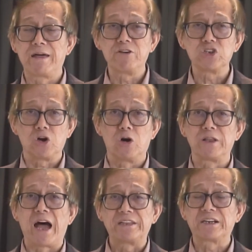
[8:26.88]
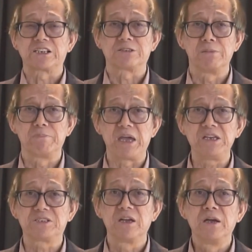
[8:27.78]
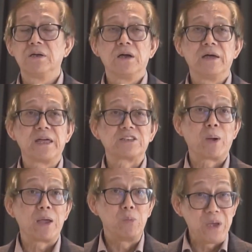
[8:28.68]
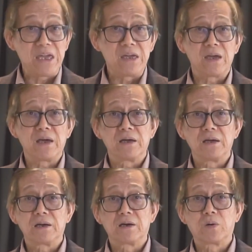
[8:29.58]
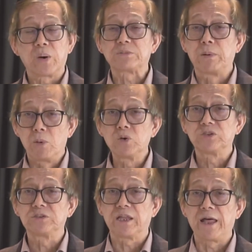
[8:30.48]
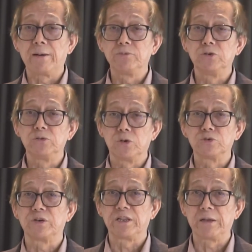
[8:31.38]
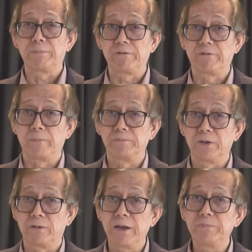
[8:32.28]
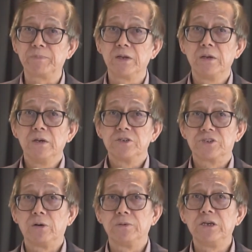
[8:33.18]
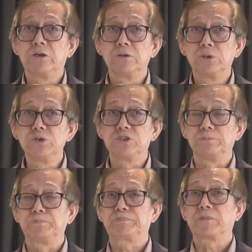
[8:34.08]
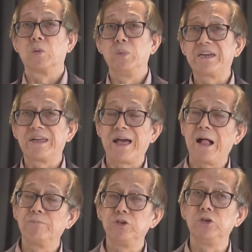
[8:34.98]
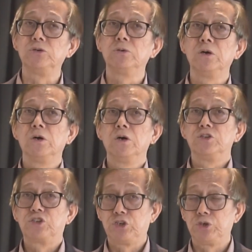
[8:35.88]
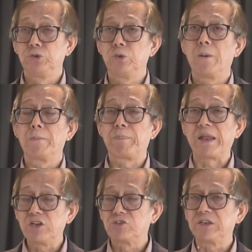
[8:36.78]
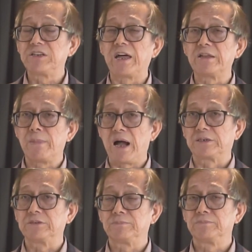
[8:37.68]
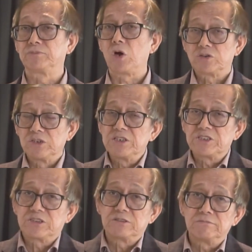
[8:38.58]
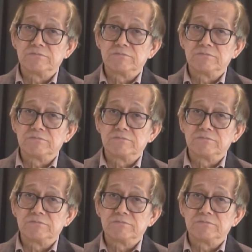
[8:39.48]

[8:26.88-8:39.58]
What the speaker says: leverage on other customer base, and that's where we, Quest Promotion, can help you go to another platform. All right? So in conclusion, we can help you to penetrate the other market. Talk to us